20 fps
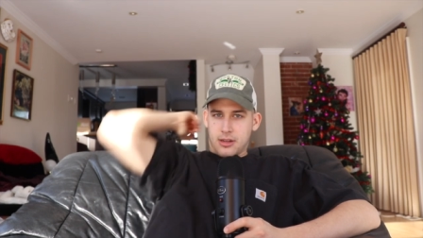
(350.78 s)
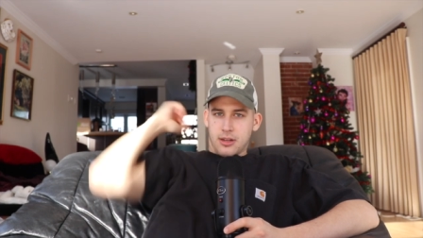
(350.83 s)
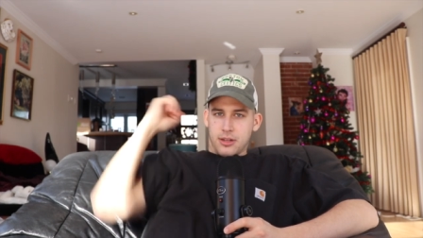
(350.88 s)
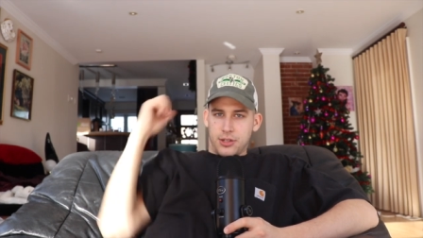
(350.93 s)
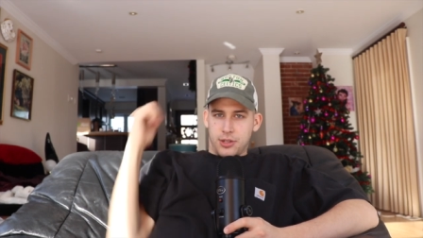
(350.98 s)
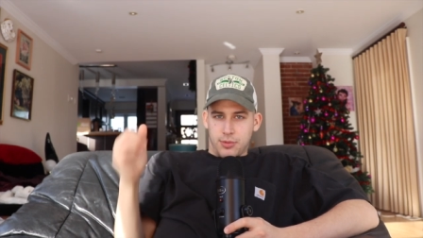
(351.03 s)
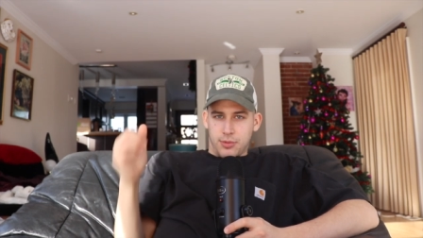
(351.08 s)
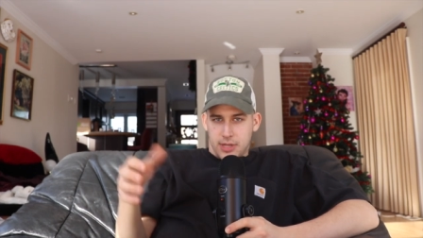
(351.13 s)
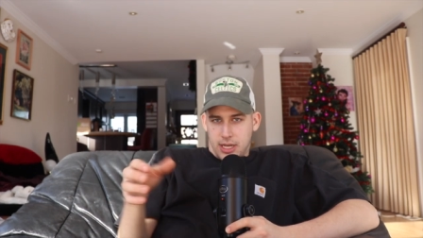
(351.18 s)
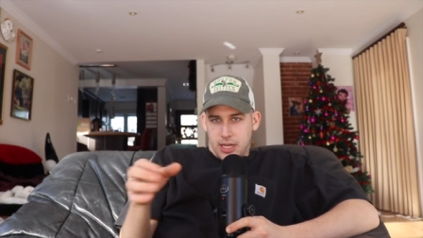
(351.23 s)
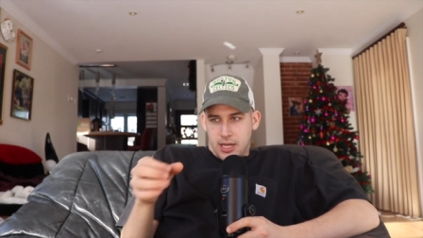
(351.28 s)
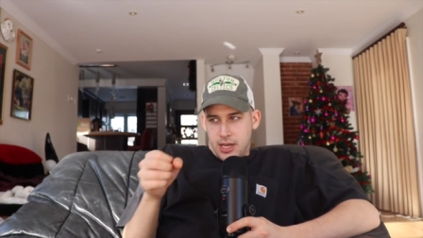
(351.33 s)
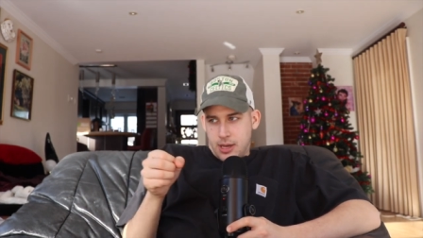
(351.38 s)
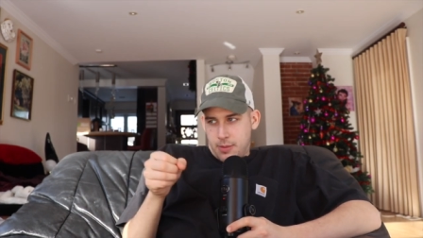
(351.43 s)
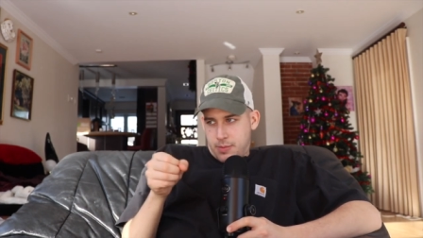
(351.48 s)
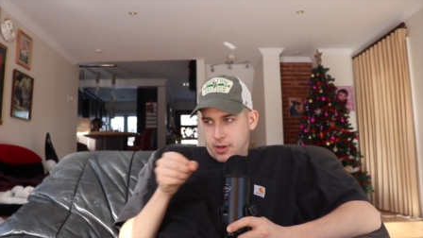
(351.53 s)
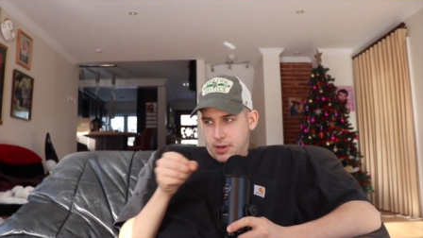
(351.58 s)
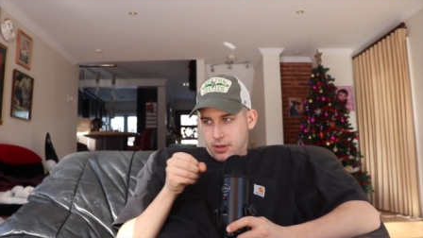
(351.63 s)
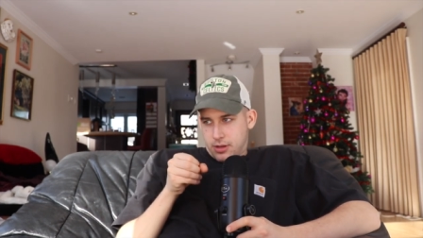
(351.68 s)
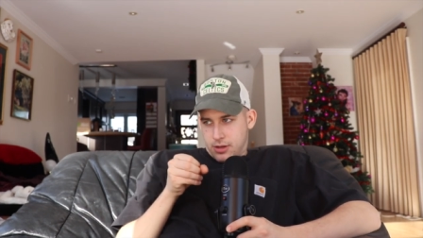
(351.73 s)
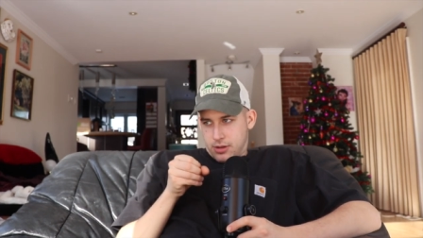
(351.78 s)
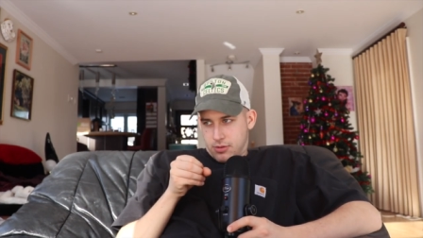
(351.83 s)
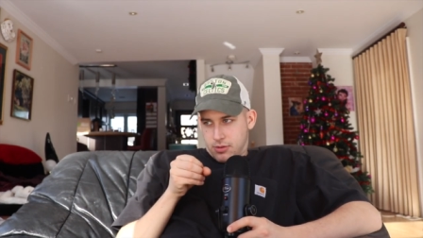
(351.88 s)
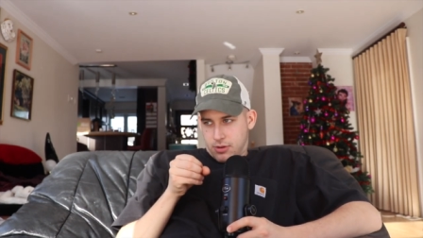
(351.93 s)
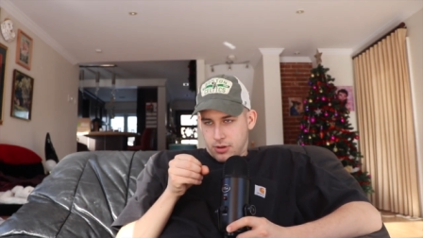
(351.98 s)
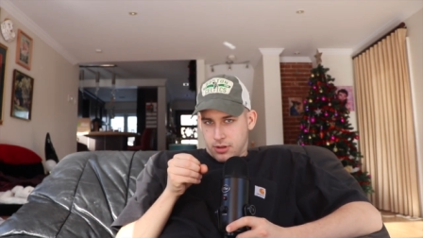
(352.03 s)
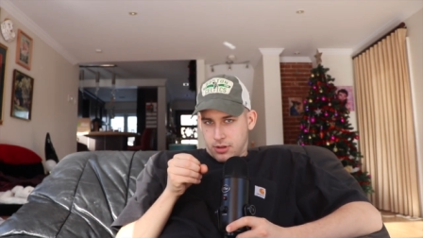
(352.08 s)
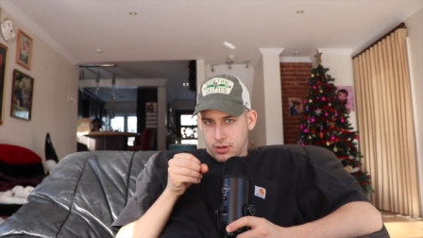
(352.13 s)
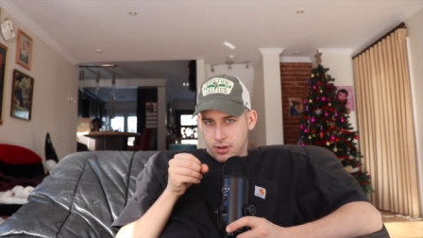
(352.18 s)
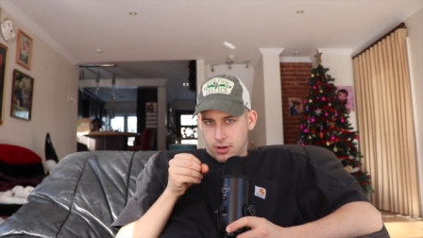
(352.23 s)
she was like keeping the
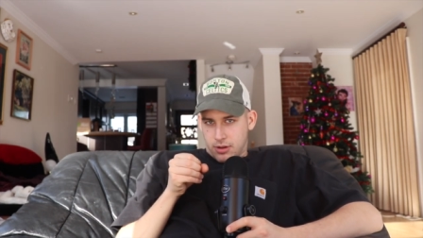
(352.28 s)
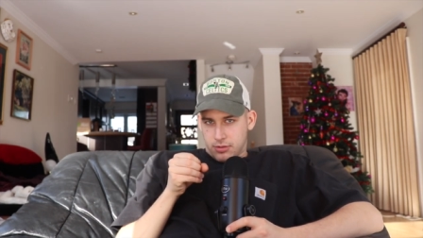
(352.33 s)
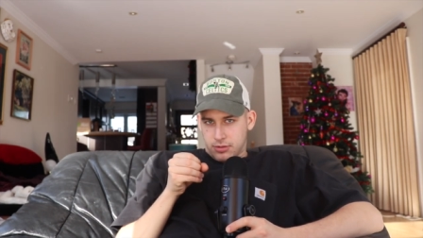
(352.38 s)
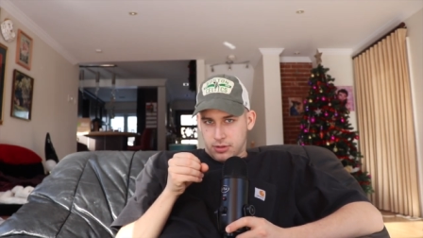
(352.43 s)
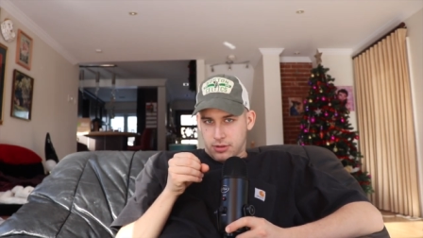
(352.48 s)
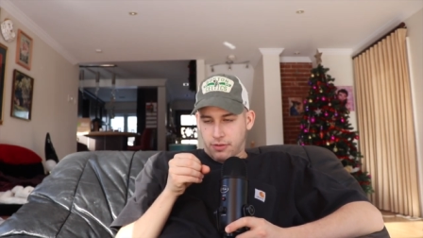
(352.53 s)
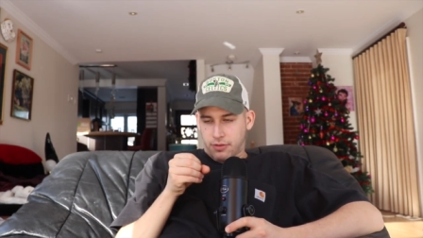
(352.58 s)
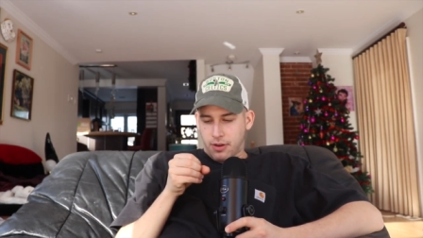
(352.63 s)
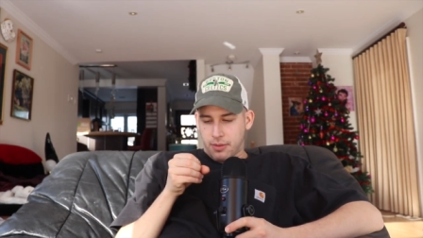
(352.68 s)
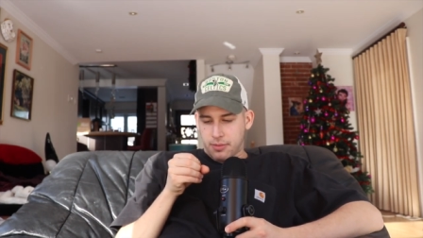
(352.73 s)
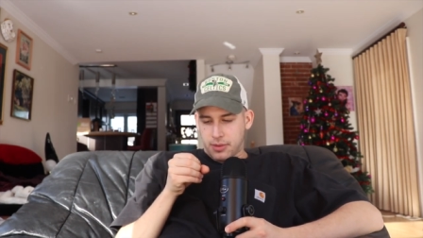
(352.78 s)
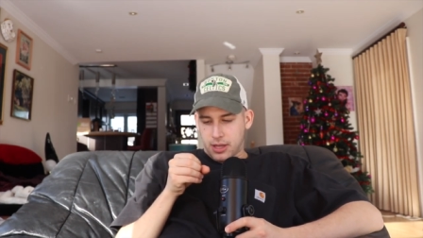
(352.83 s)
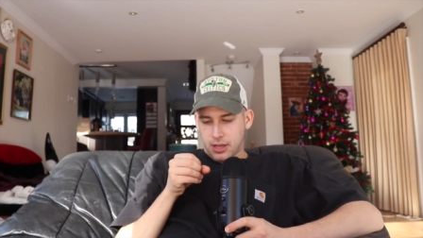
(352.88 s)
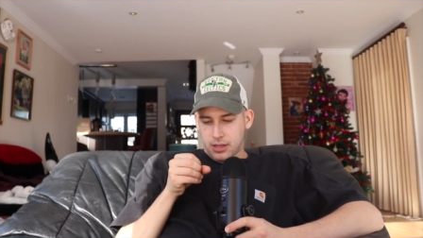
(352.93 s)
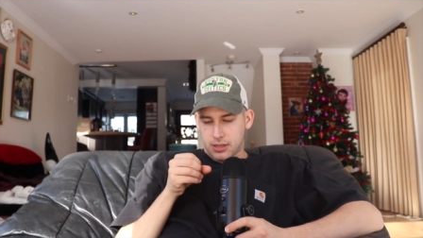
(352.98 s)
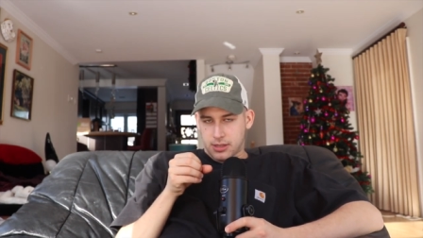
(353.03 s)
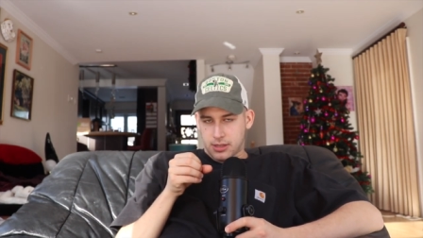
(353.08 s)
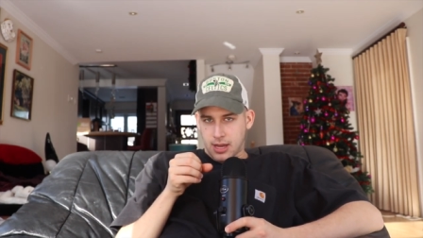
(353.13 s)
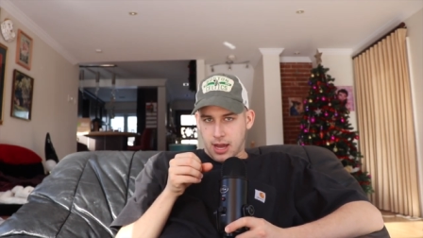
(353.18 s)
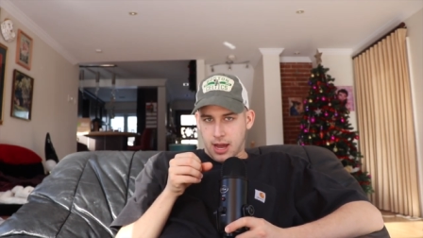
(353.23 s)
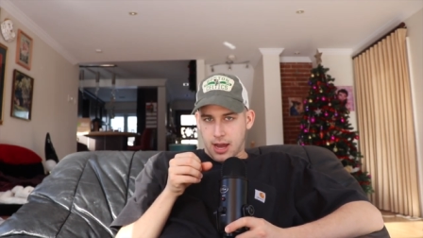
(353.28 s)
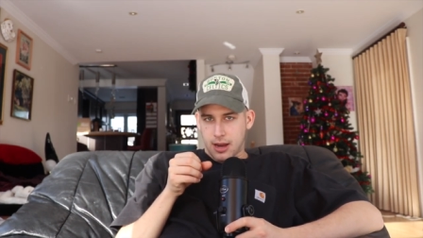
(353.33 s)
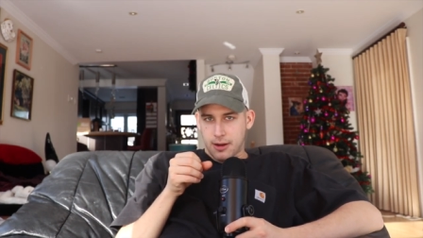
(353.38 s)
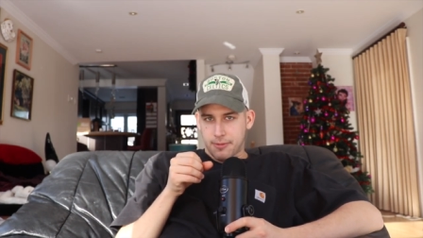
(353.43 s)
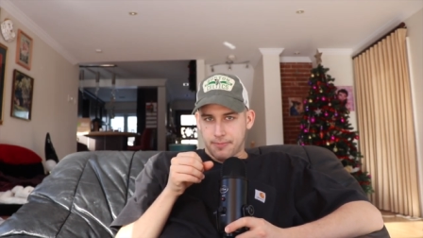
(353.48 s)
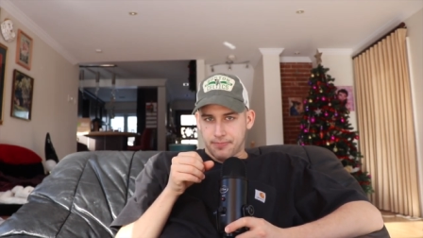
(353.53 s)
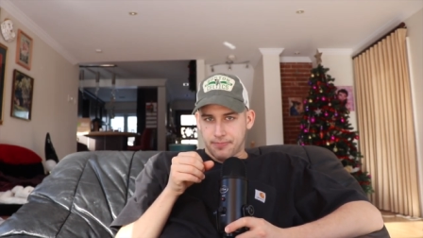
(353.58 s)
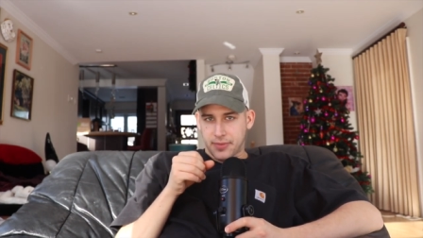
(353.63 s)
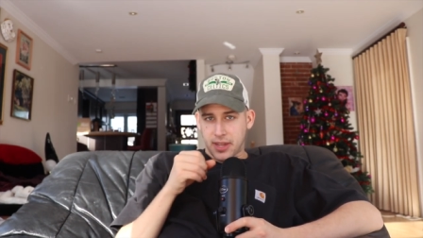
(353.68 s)
door closed from the inside.